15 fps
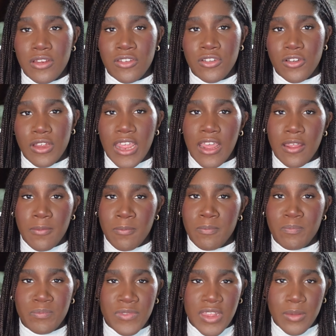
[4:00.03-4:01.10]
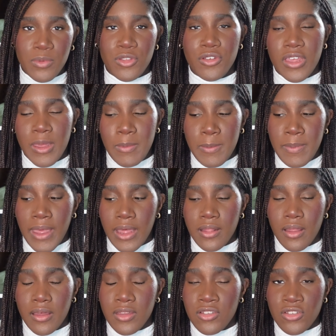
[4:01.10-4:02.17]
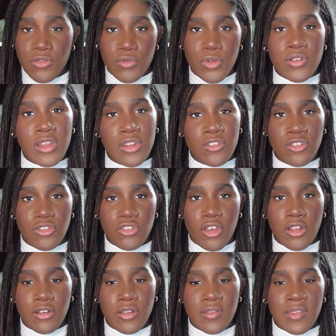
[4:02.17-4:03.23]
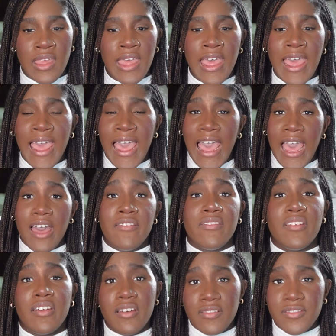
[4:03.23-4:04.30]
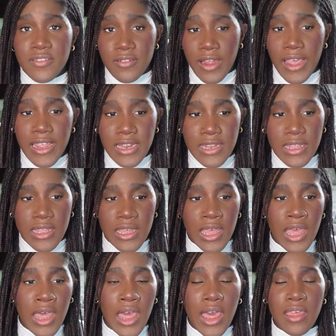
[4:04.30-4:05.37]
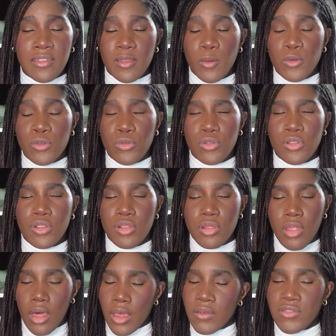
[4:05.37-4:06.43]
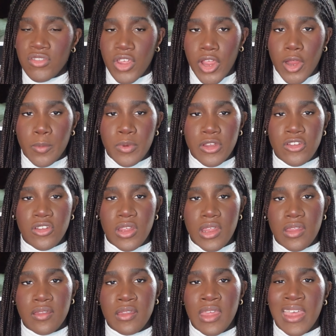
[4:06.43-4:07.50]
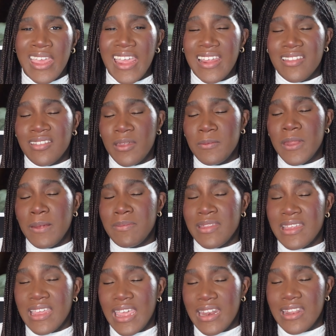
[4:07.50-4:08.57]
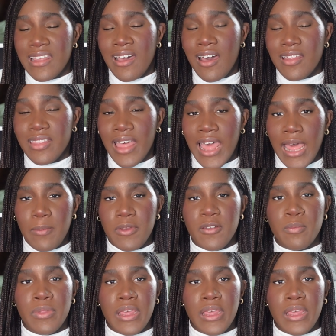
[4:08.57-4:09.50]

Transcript: into your in dealing with your gaming backlog is to rotate your genres. Have a variety. As someone who loves JRPGs and sometimes can get caught in the habit of